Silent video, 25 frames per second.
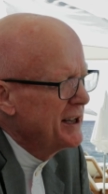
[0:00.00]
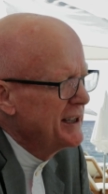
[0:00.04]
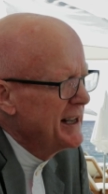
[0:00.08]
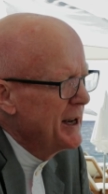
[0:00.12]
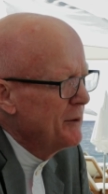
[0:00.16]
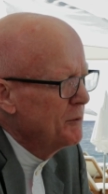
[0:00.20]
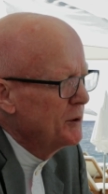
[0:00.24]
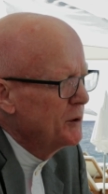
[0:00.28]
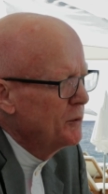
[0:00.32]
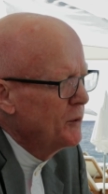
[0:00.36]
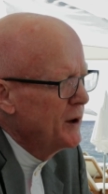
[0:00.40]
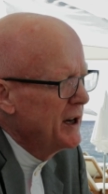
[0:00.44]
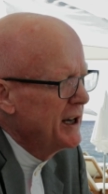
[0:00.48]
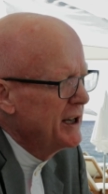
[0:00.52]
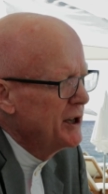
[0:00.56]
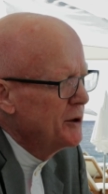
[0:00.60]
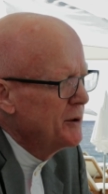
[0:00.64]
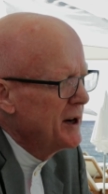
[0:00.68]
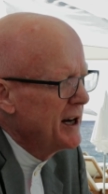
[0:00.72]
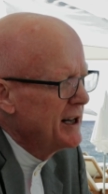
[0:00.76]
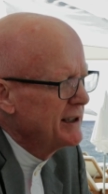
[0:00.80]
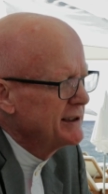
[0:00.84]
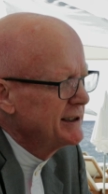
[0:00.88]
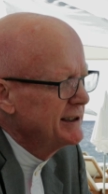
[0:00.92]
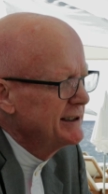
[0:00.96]
that with where you
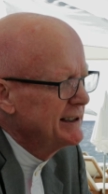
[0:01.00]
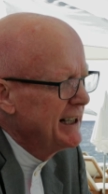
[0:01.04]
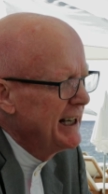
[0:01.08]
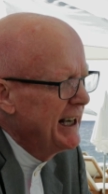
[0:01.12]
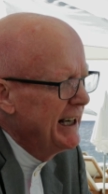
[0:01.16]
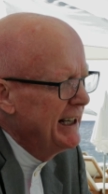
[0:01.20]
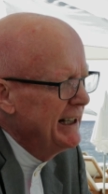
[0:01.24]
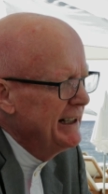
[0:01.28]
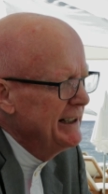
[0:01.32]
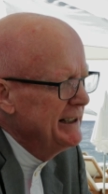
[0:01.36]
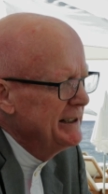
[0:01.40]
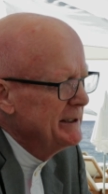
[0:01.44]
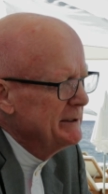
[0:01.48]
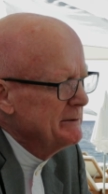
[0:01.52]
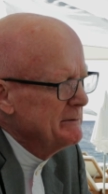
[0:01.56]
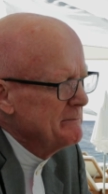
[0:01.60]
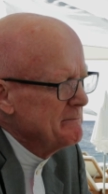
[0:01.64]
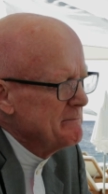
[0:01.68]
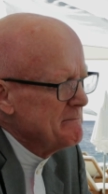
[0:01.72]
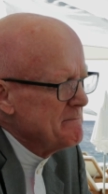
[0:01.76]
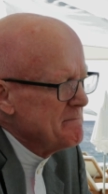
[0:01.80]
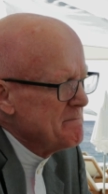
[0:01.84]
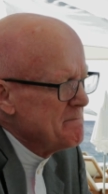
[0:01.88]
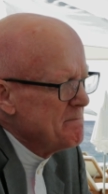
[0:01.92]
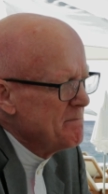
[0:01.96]
are today,
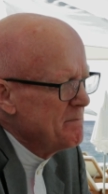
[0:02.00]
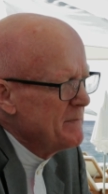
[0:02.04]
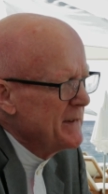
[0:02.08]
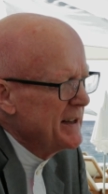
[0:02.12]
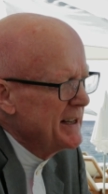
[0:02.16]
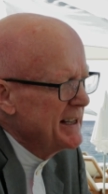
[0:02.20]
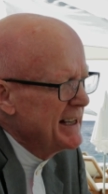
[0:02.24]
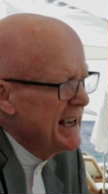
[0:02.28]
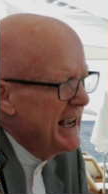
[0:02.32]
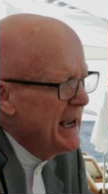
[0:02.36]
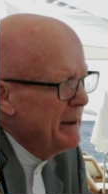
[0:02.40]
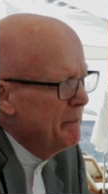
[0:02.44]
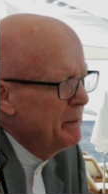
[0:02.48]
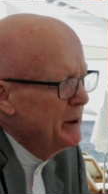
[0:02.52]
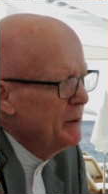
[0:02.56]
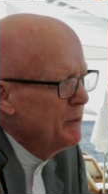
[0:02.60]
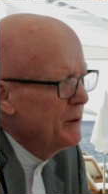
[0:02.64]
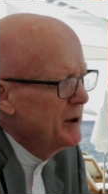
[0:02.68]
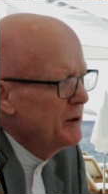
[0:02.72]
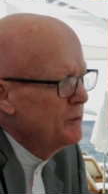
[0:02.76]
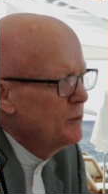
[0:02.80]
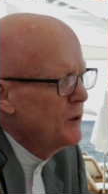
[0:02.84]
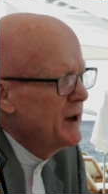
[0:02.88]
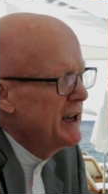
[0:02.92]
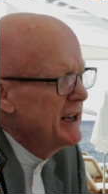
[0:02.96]
are you happy
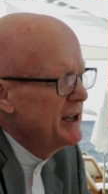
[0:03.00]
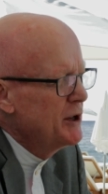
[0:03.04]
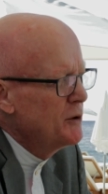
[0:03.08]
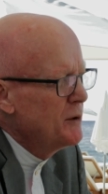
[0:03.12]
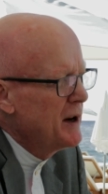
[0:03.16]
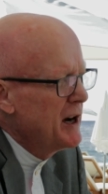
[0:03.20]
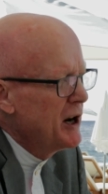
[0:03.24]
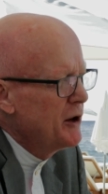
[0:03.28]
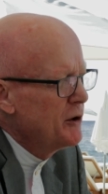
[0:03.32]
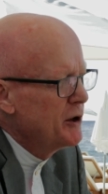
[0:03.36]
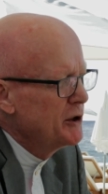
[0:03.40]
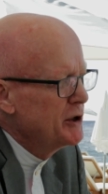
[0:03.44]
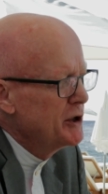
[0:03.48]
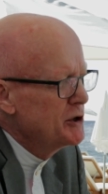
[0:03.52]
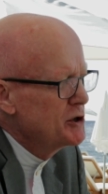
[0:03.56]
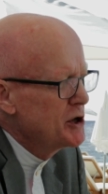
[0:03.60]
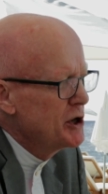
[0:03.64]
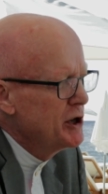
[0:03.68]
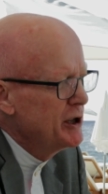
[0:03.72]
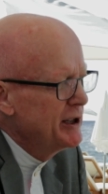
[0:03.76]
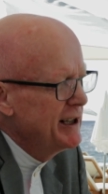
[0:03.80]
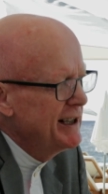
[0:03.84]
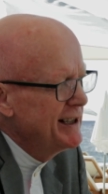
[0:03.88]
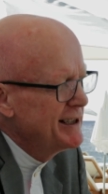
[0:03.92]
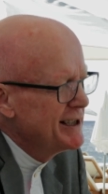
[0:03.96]
with where you are on the
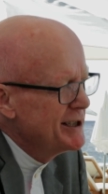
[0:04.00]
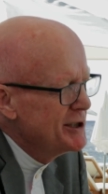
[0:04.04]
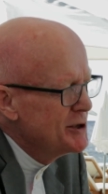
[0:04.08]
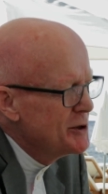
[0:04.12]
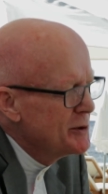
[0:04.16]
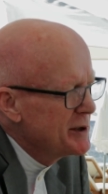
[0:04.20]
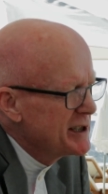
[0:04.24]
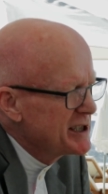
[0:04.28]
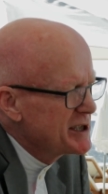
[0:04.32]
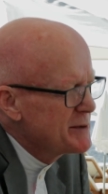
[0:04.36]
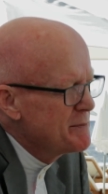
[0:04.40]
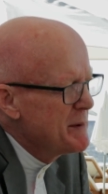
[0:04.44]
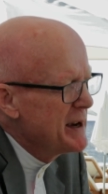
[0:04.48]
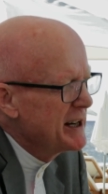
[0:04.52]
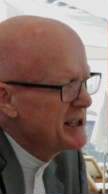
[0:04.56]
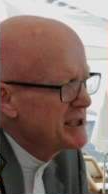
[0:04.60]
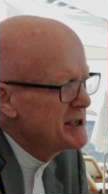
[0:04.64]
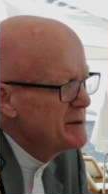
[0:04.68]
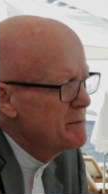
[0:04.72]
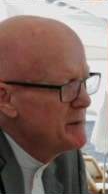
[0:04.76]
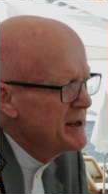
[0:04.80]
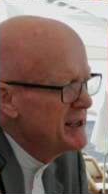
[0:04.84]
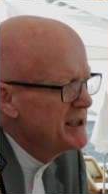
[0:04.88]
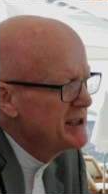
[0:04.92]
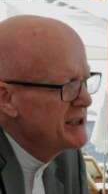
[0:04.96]
journey? Did you expect
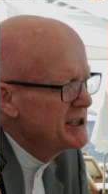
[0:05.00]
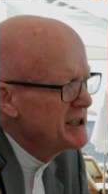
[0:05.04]
to be at